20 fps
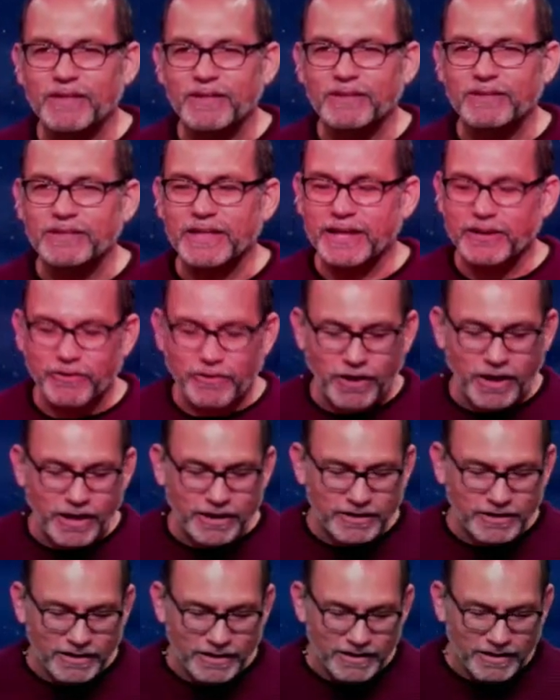Later on,
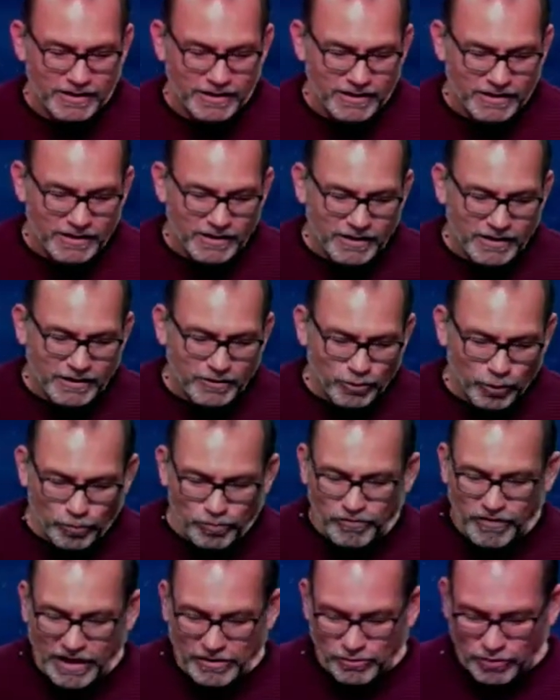
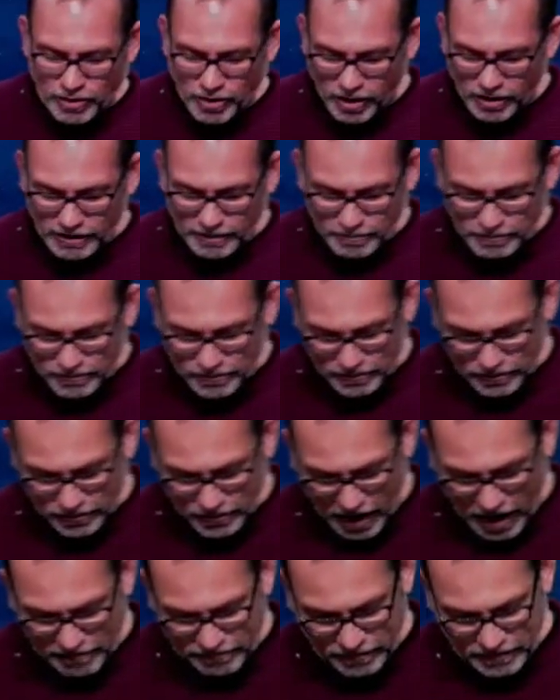supervisor called him to his
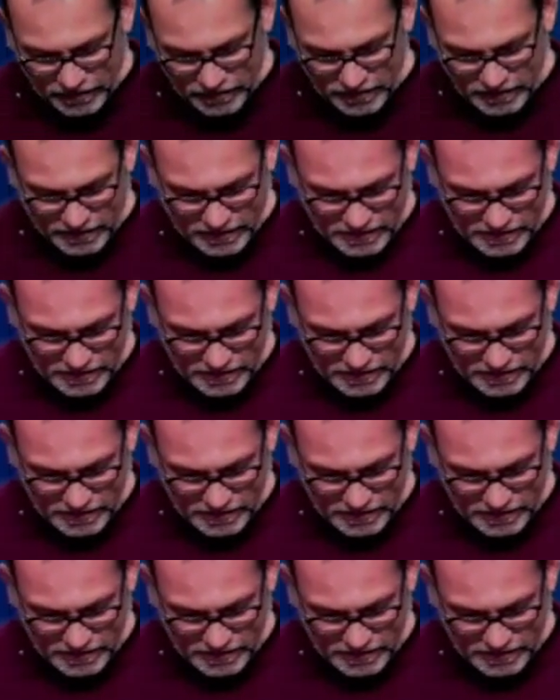office,